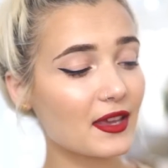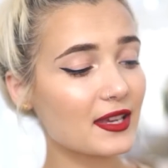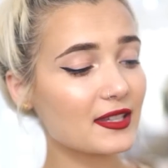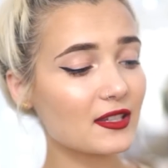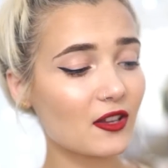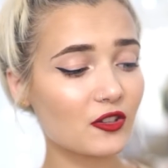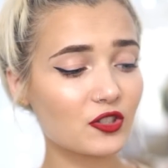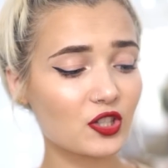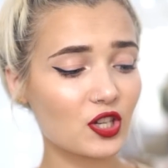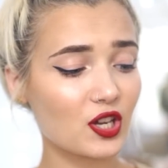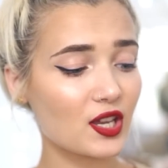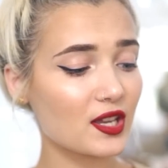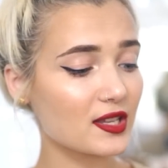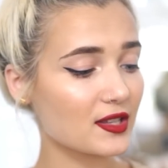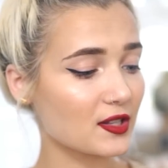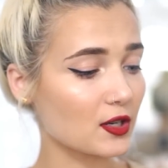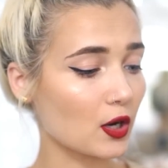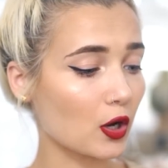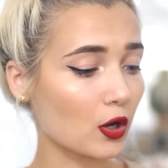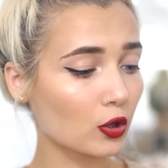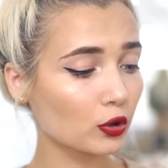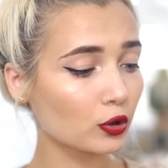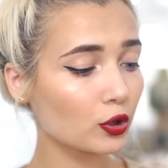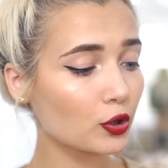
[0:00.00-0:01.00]
These are just
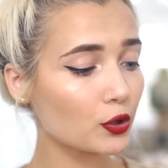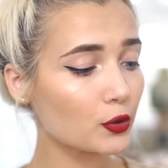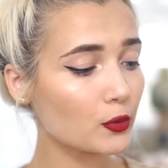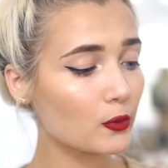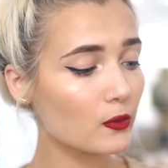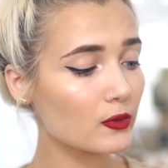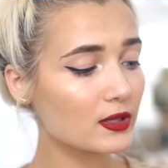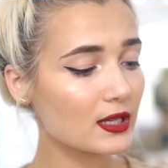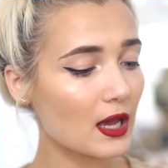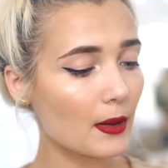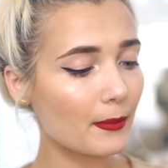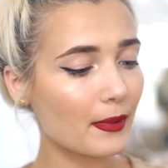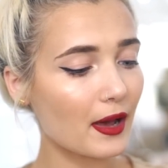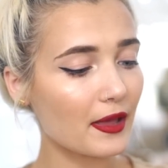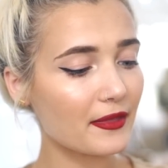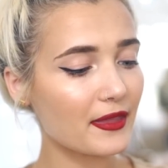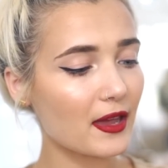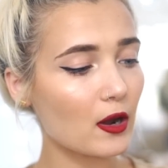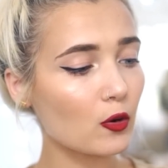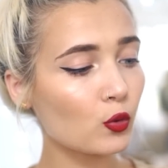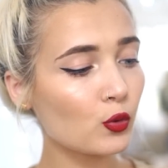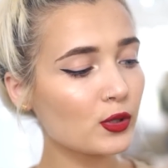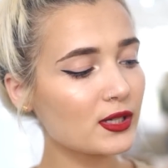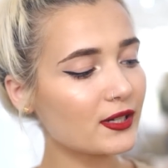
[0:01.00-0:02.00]
glues, but
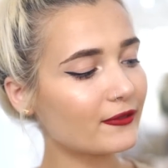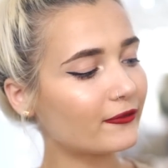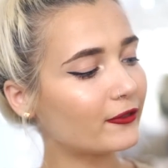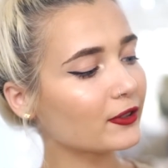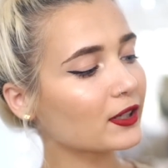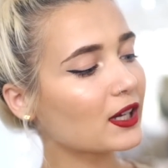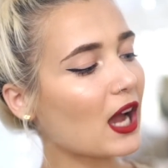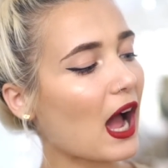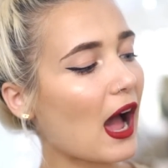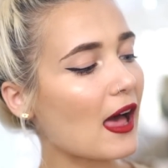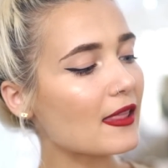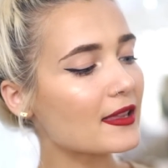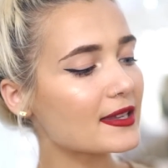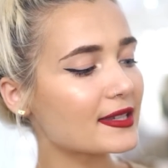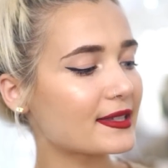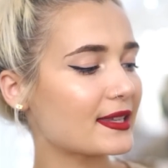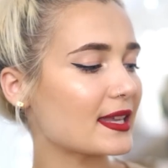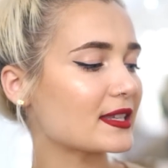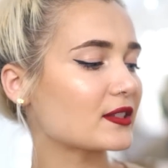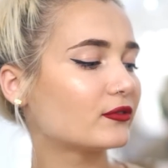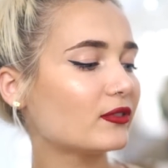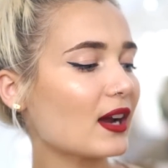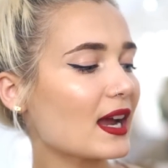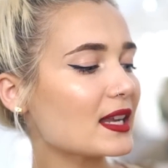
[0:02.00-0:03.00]
they're all different colors.
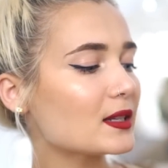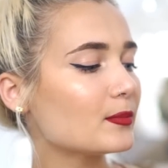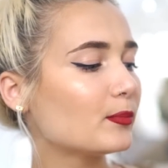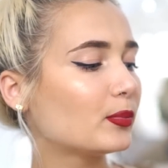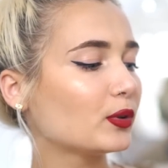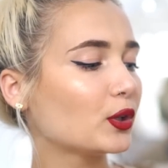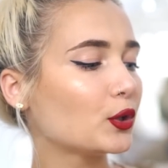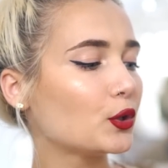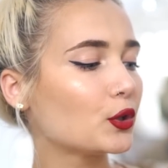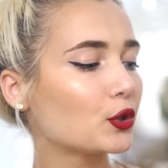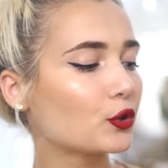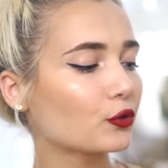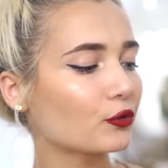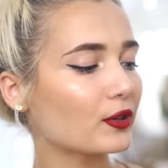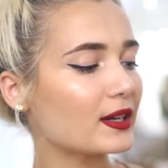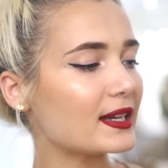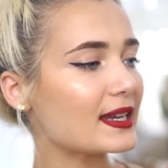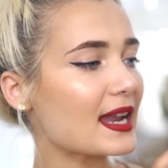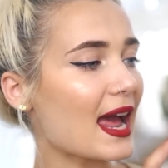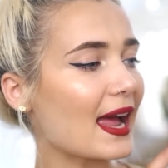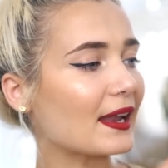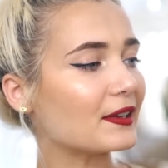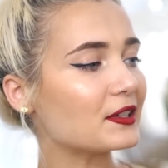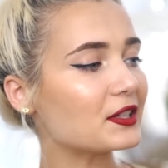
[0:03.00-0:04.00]
There's red, blue,
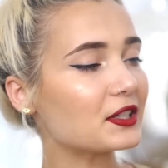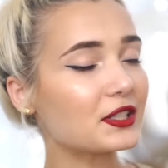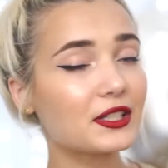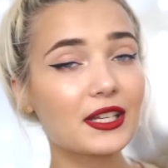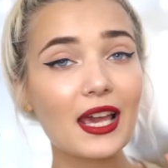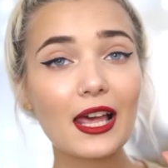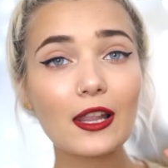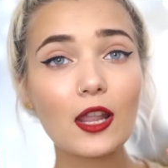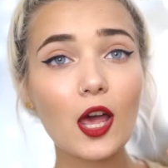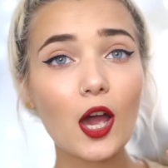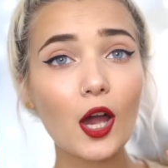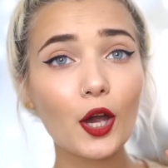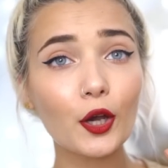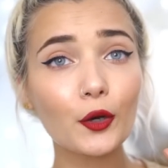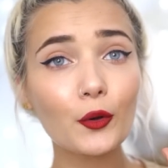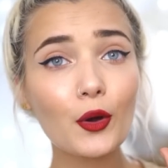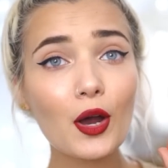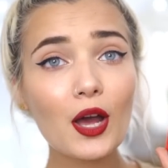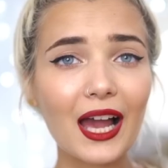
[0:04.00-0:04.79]
green, and yellow.